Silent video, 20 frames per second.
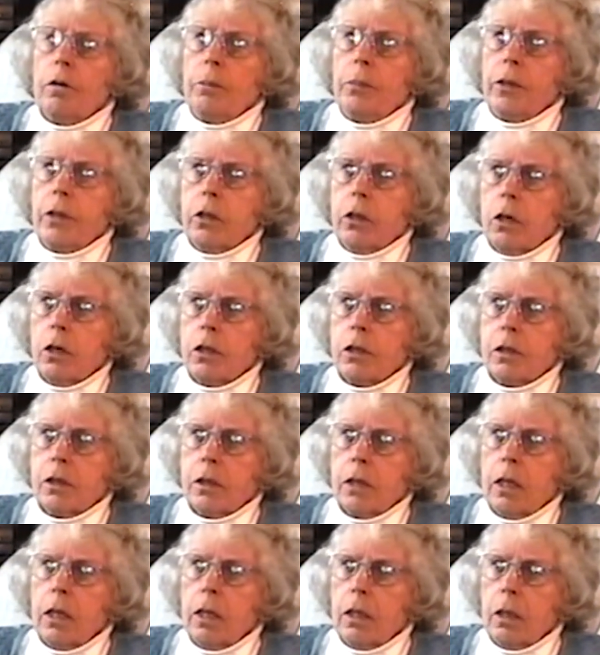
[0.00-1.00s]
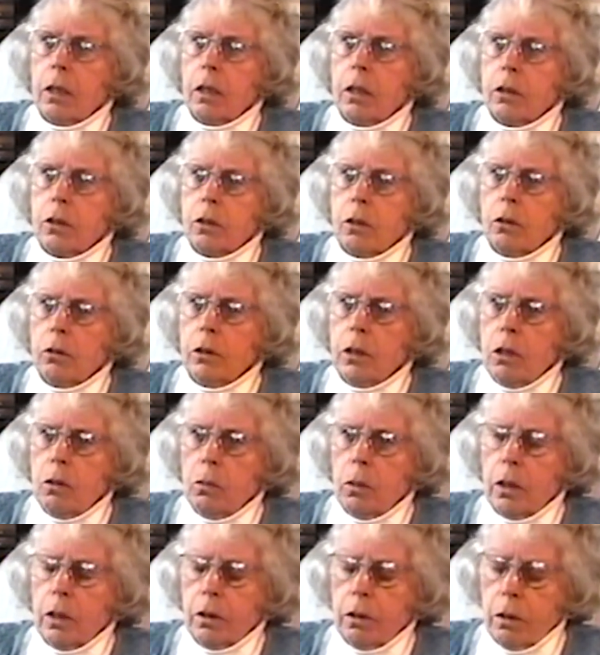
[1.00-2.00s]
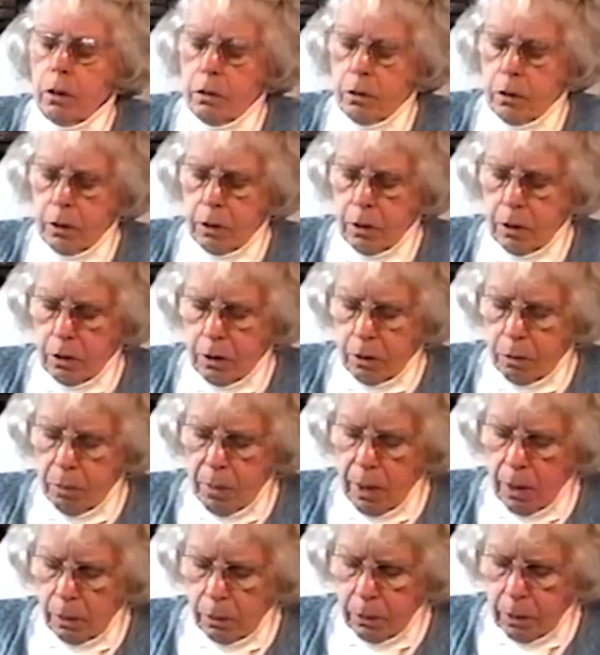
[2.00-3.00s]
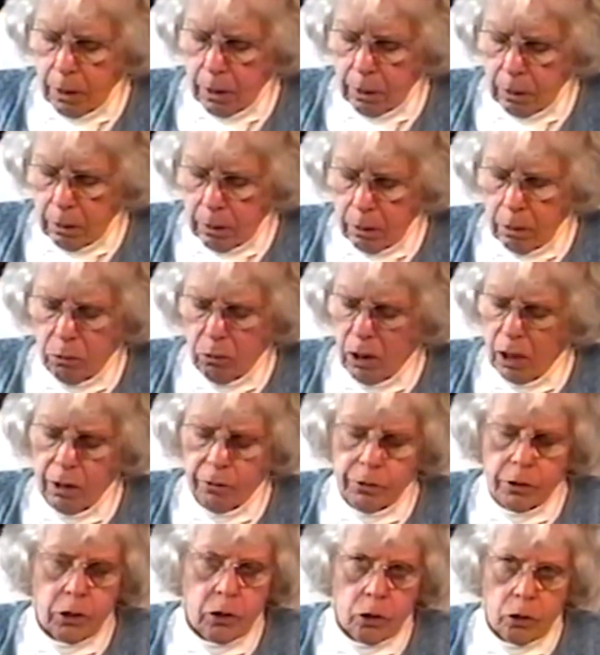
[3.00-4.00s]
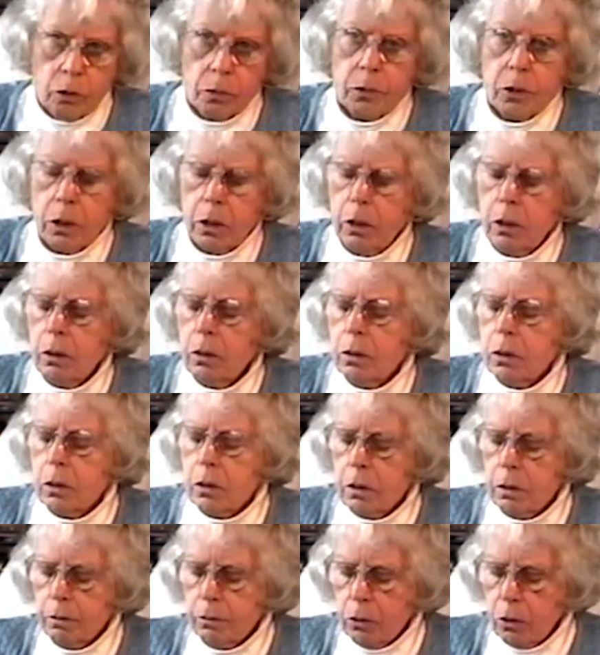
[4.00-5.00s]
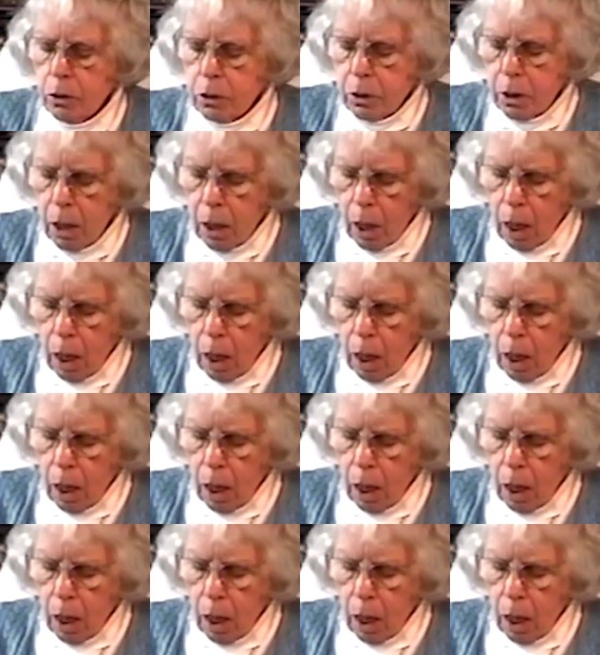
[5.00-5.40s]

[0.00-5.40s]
because it is only when there's this melding, whatever terms he uses, of course,